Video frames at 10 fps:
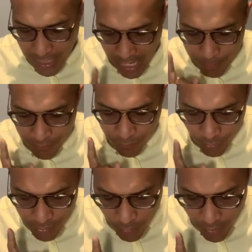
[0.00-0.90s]
and
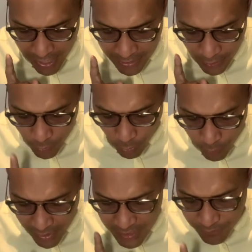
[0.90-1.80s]
before there were any
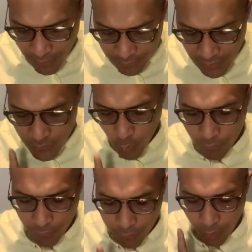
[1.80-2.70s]
glorious fountains
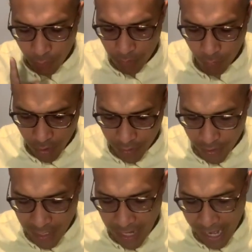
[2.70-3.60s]
overflowing with water,